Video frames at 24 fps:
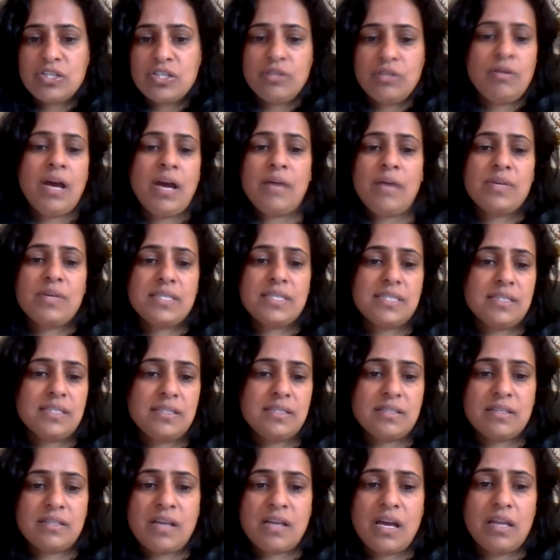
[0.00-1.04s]
I wasn't
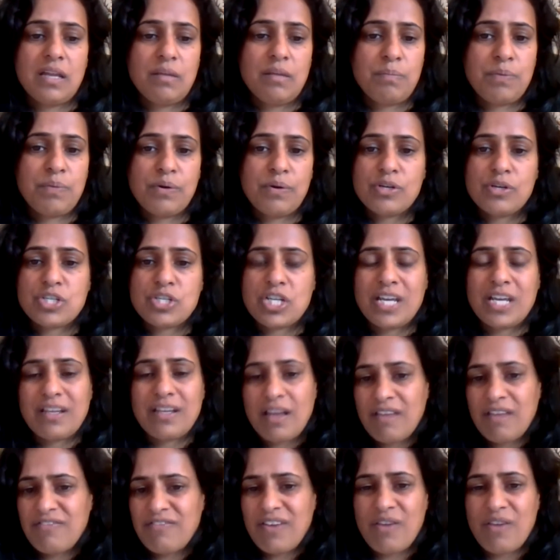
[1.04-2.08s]
kind of pushed. I
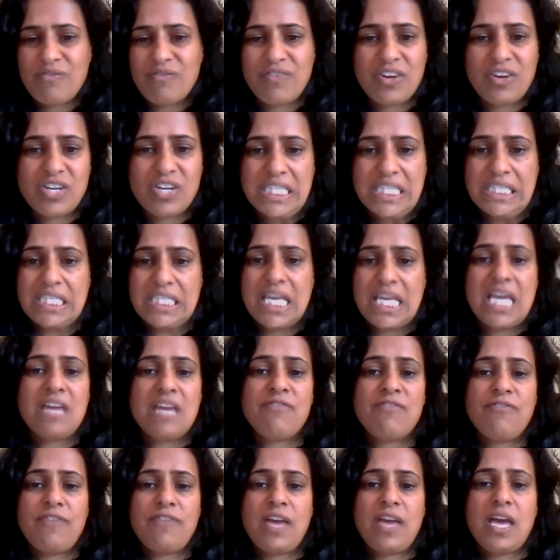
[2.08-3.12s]
felt very safe
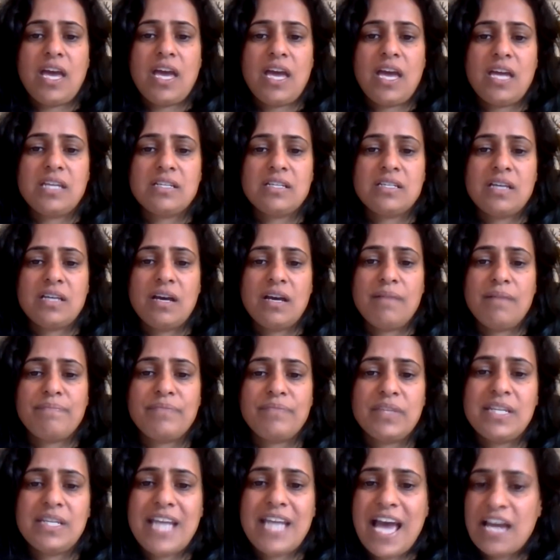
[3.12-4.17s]
and
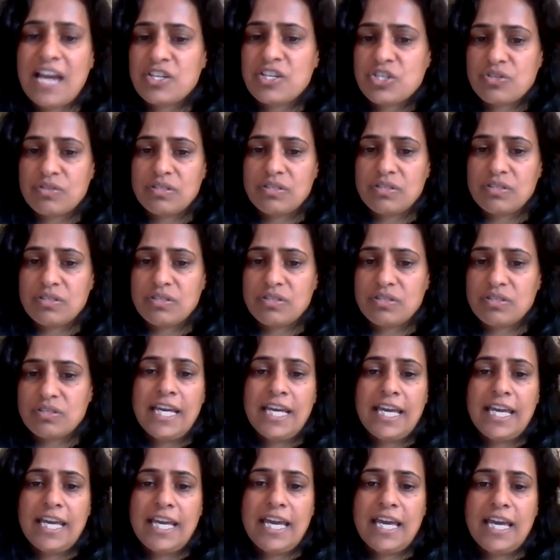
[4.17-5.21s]
natural.
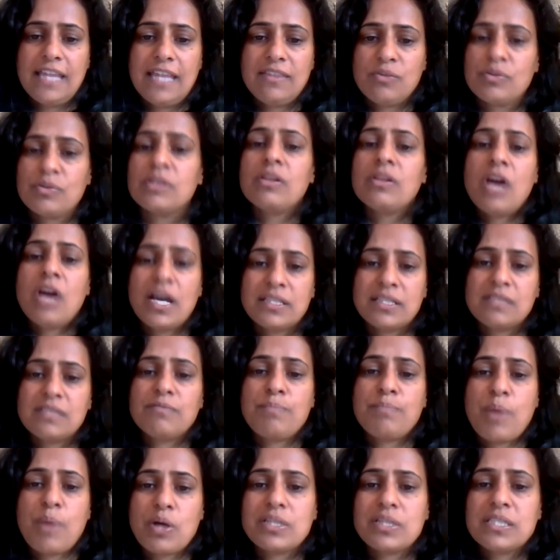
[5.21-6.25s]
And there were lots of
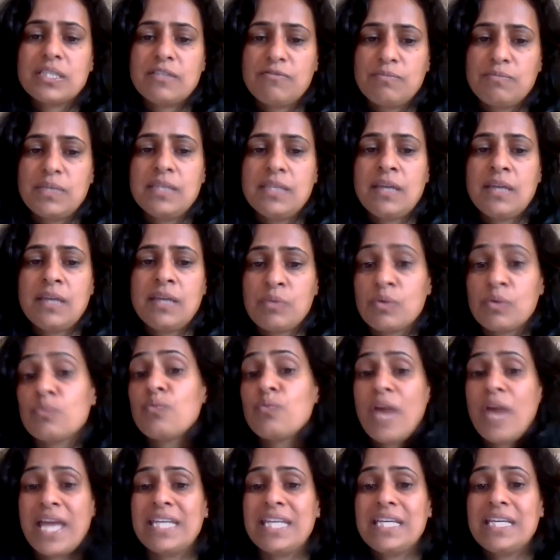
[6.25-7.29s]
parts of me that were
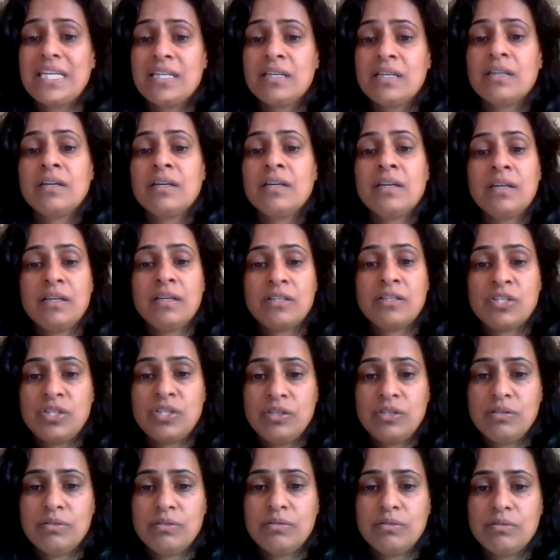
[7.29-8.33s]
ready
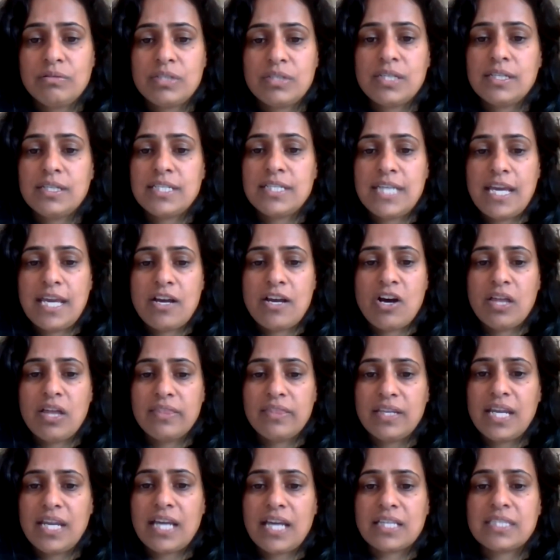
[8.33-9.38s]
to take on the
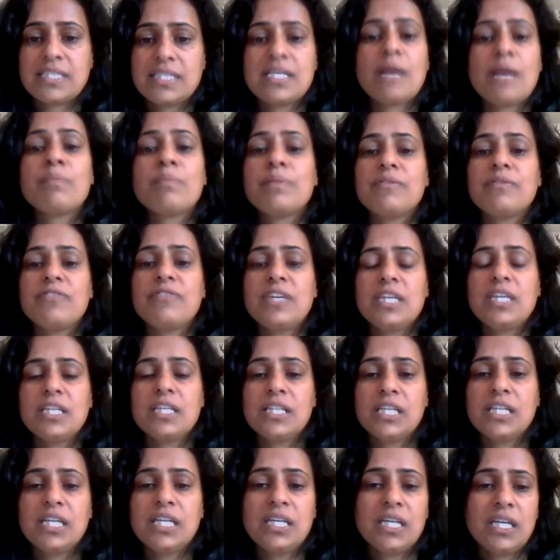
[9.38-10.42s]
next step of
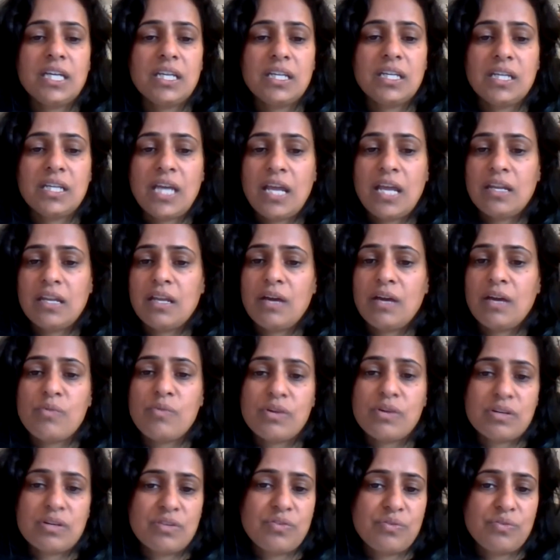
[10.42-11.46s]
healing. And I
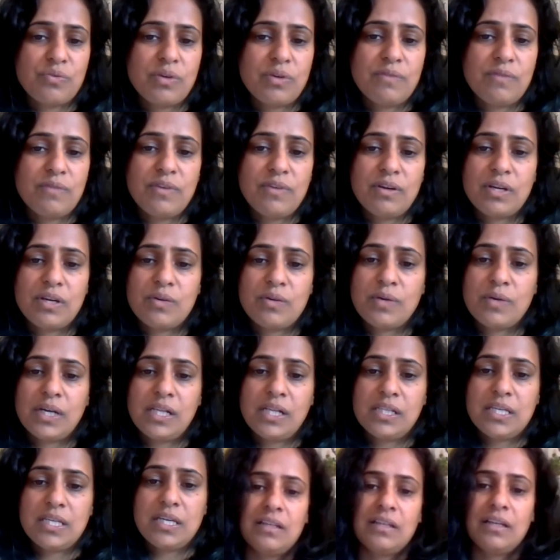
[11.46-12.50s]
worked through it very
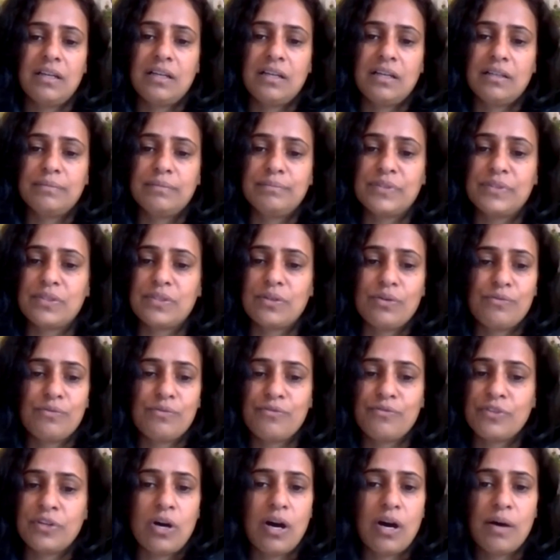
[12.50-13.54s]
quickly. So
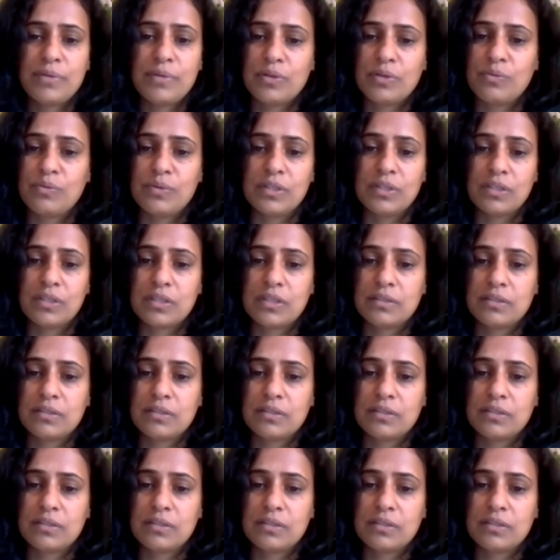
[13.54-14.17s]
phenomenal work.